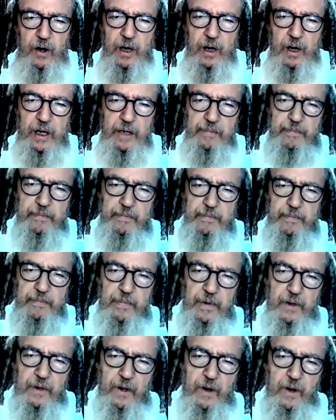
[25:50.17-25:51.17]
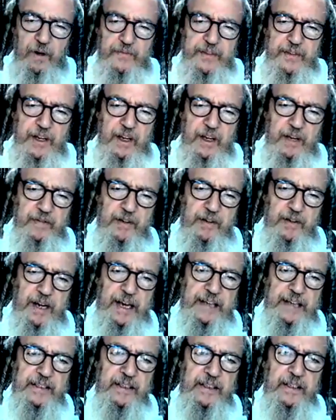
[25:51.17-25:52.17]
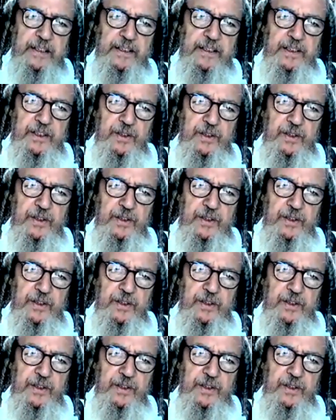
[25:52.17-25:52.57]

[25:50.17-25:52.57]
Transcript: arm of the giver as it is